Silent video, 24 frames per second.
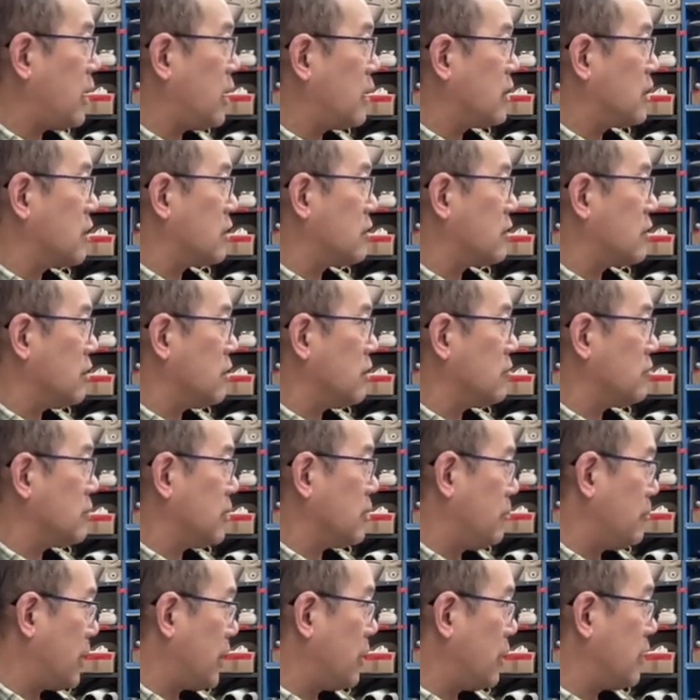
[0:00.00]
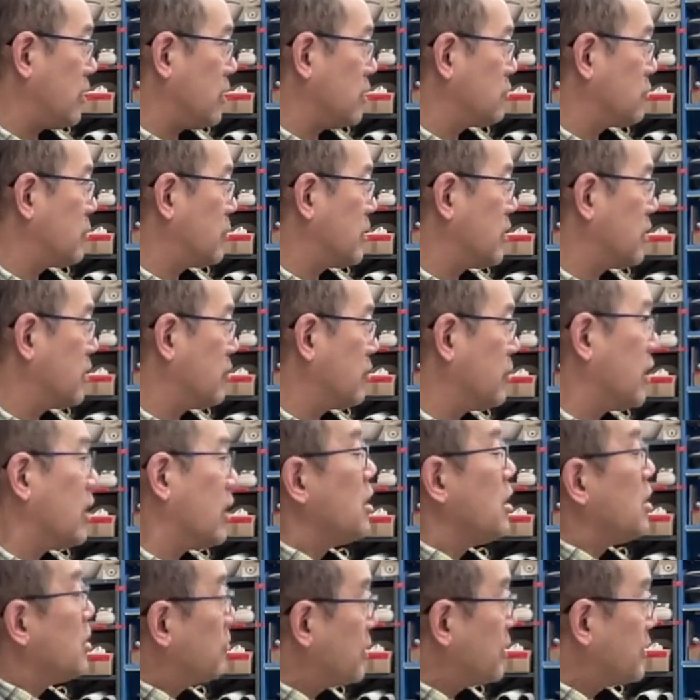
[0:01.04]
It gets, the belly gets bigger and bigger.
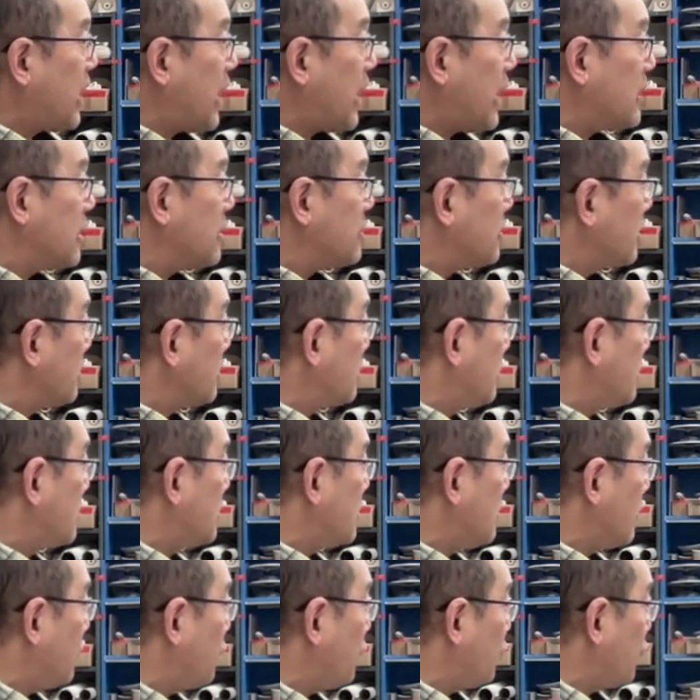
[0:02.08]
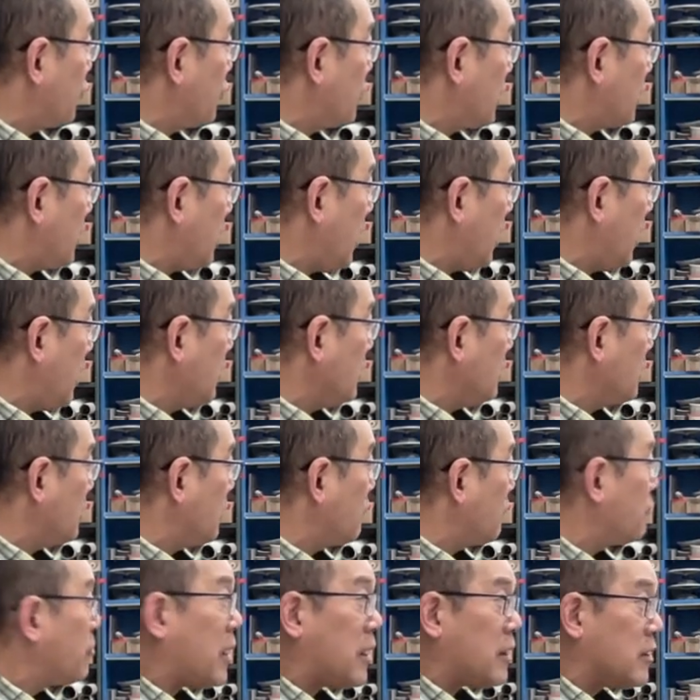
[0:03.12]
But that is a different kind
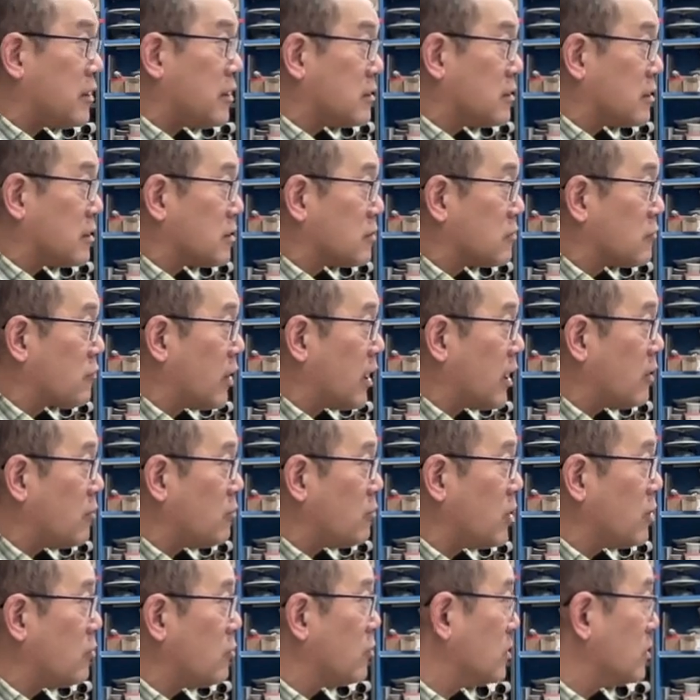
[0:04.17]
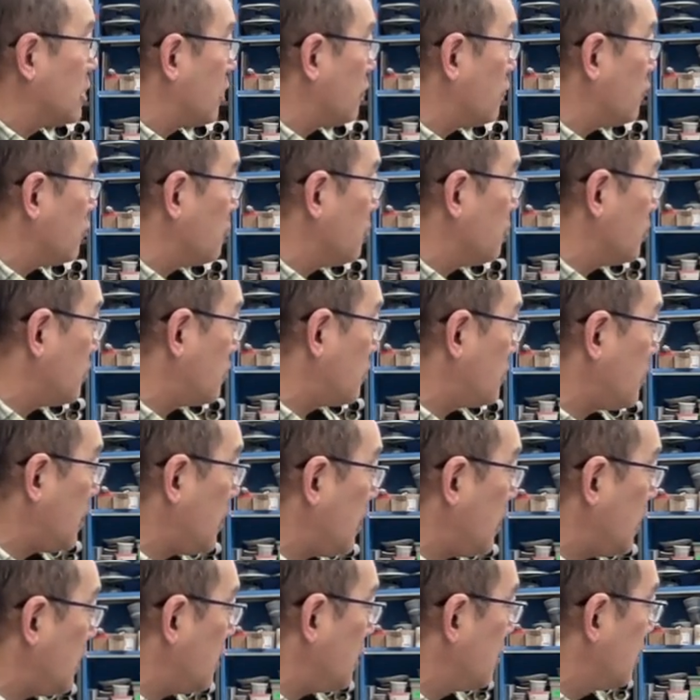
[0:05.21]
of belliness, right? We would never
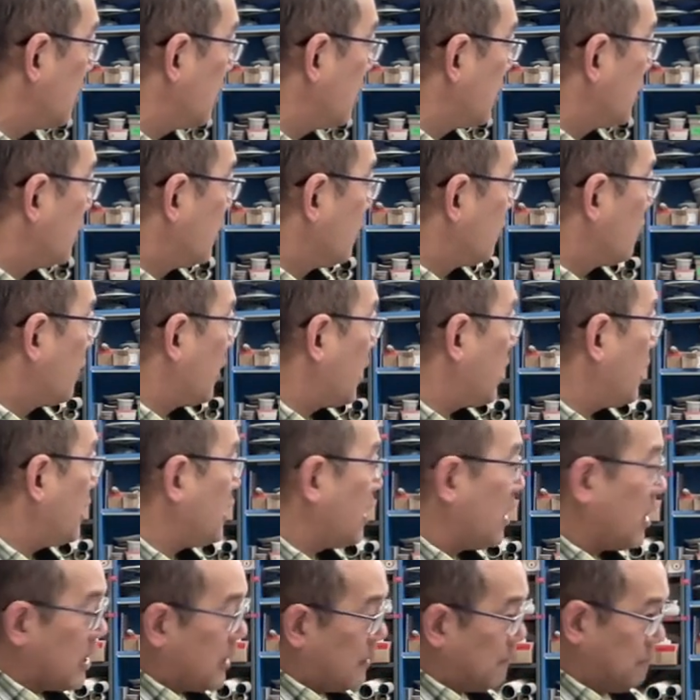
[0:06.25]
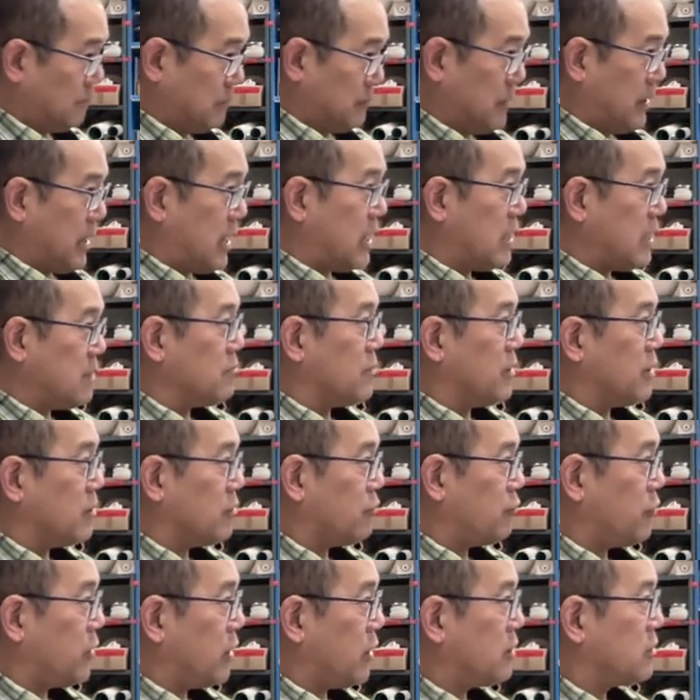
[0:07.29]
mistake, right? a eight
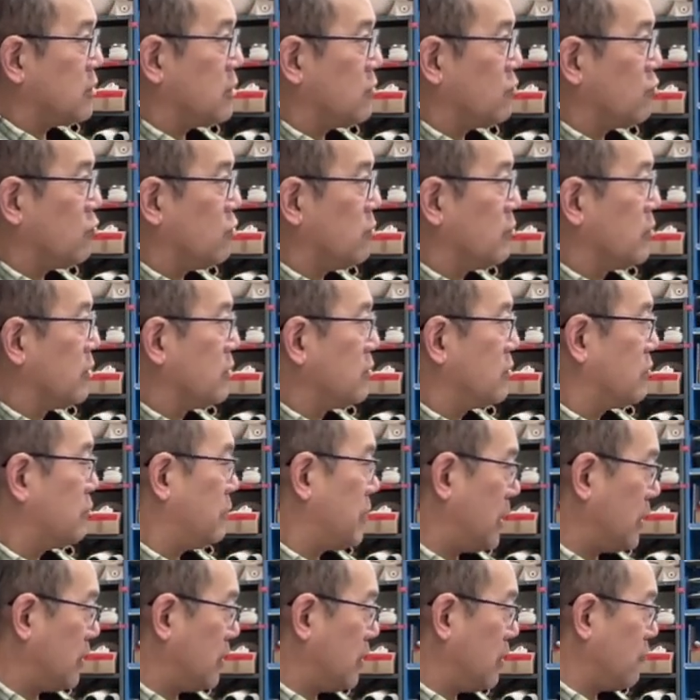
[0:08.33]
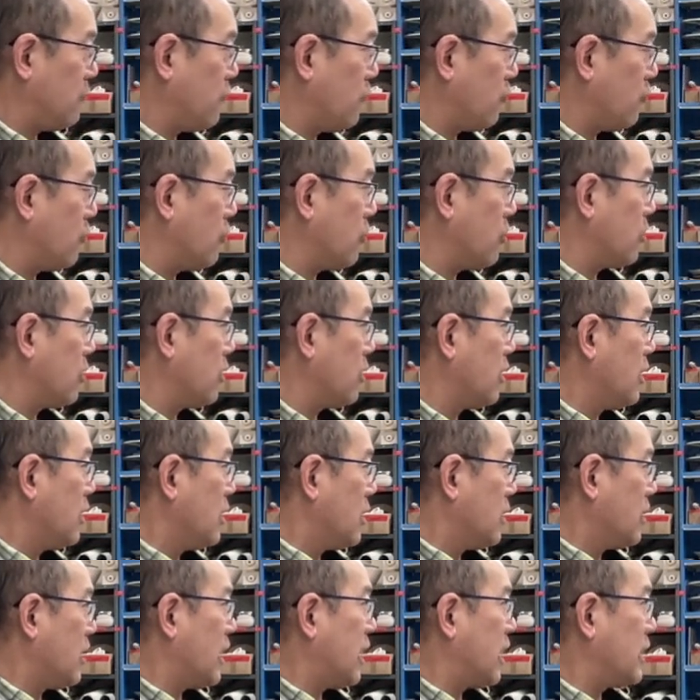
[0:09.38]
month pregnant woman's belly for
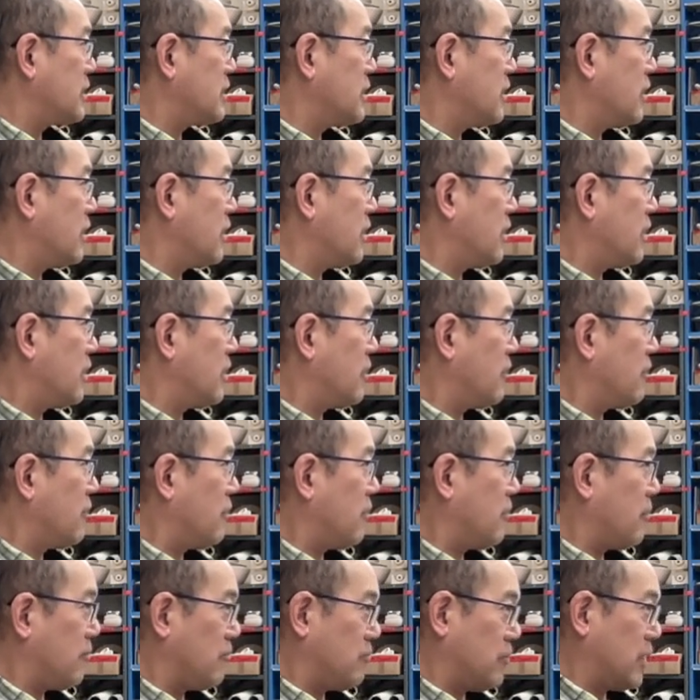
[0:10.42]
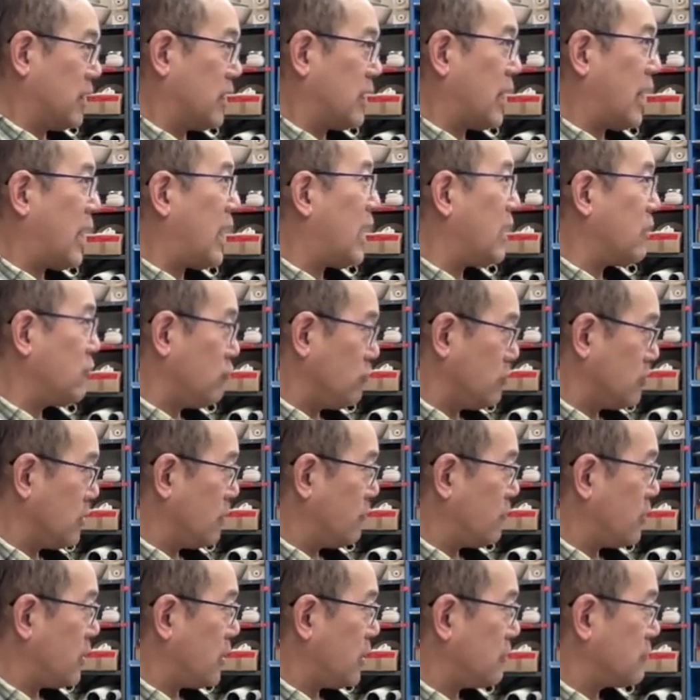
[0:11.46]
like the, the guy who's
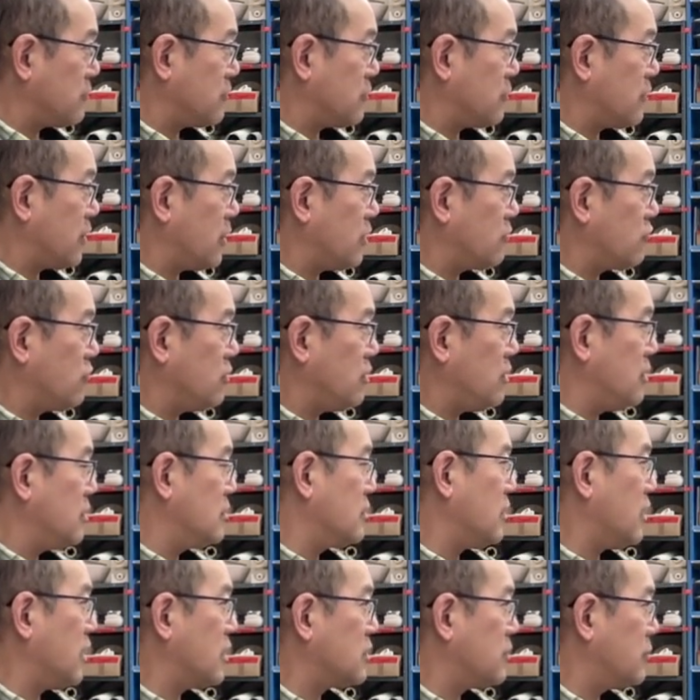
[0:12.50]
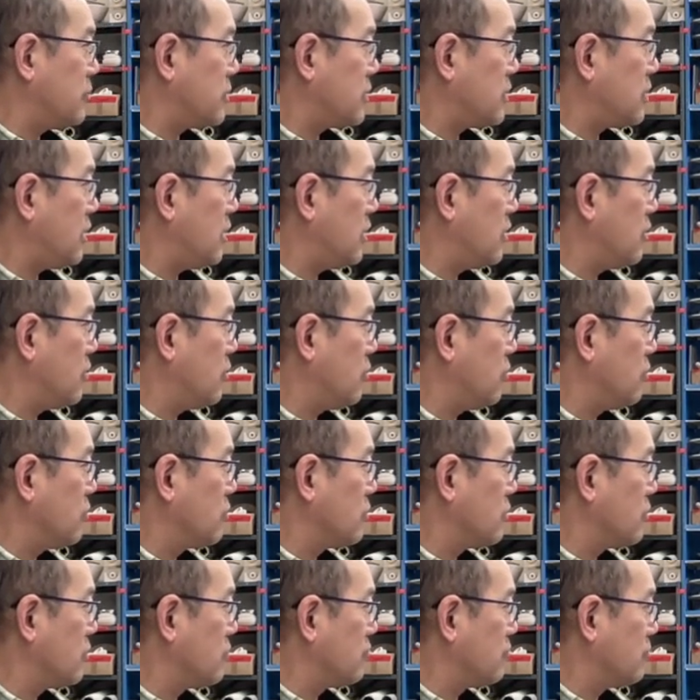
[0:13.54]
never exercised or eats lots of potatoes
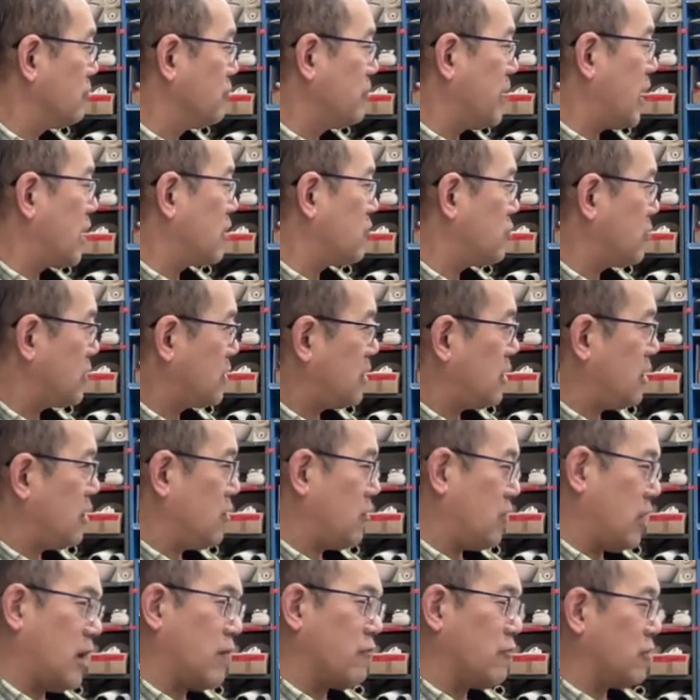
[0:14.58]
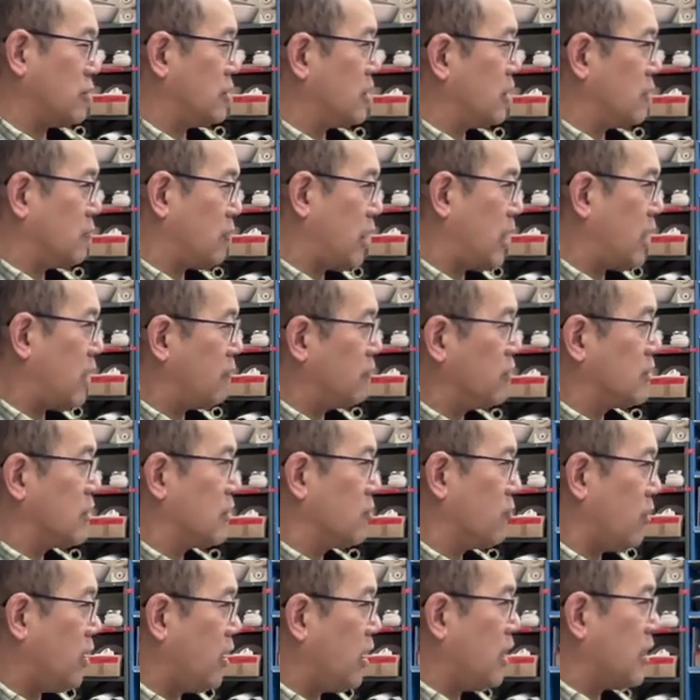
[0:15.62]
and mashed potato, everything, right?
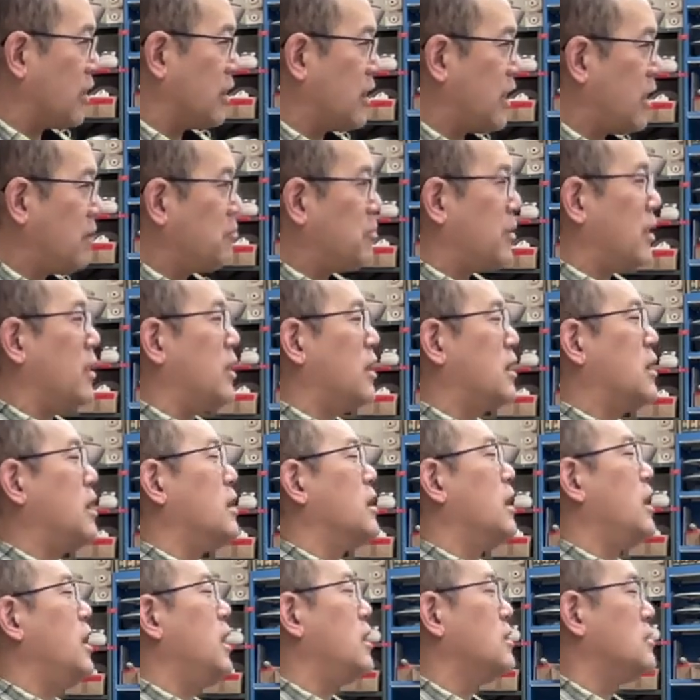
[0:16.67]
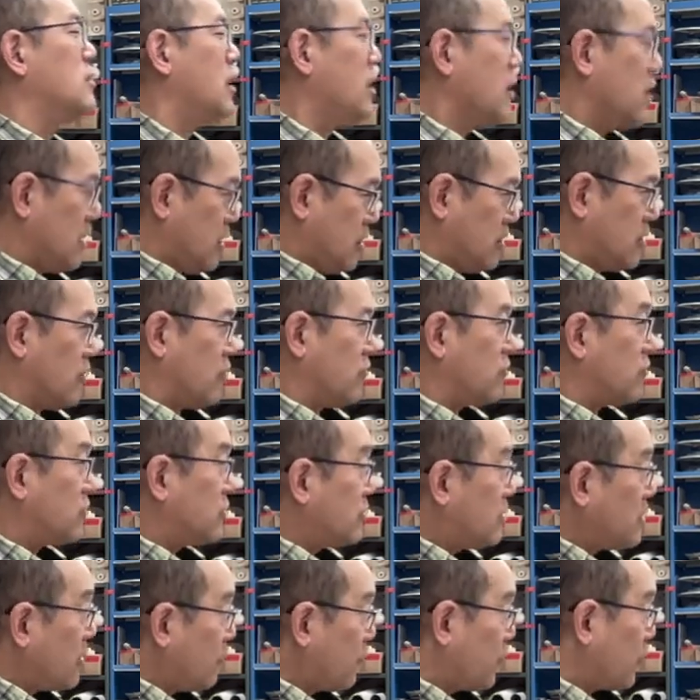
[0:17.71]
Everything wrong. And that belly kind of hangs, there's
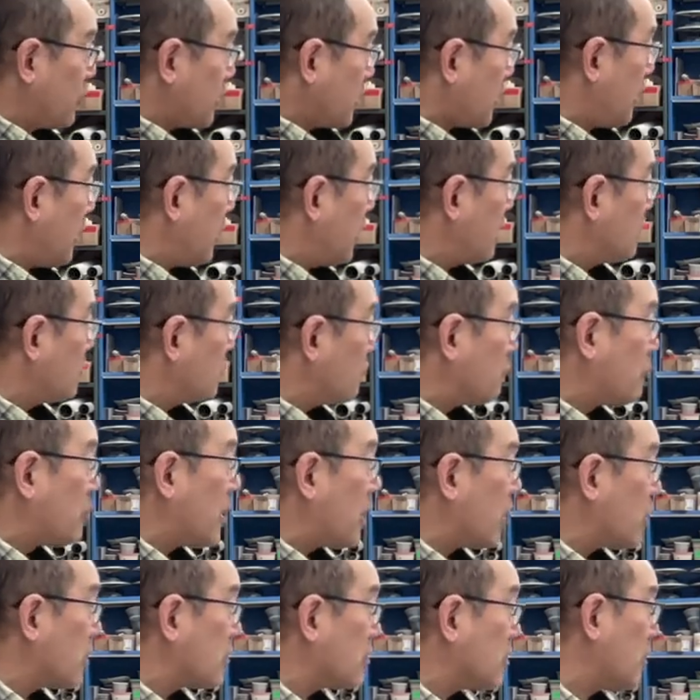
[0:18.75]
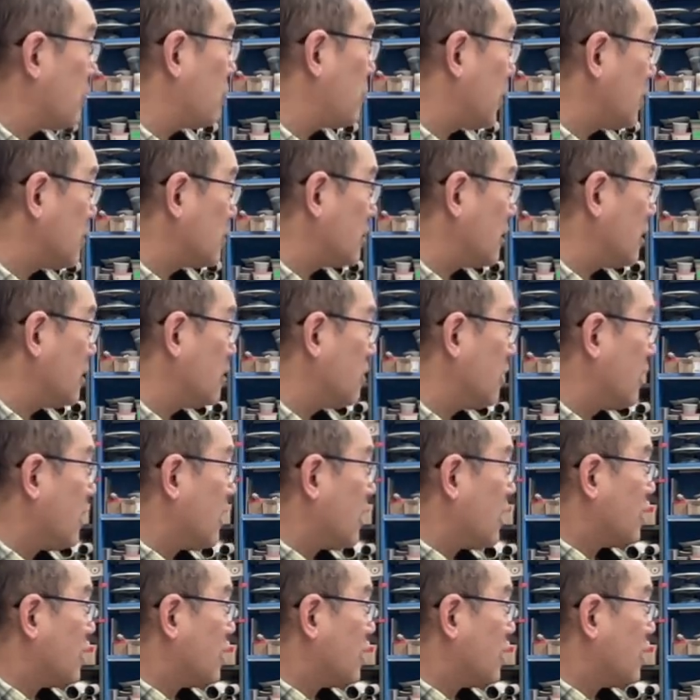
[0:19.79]
different kinds of belly. That makes sense?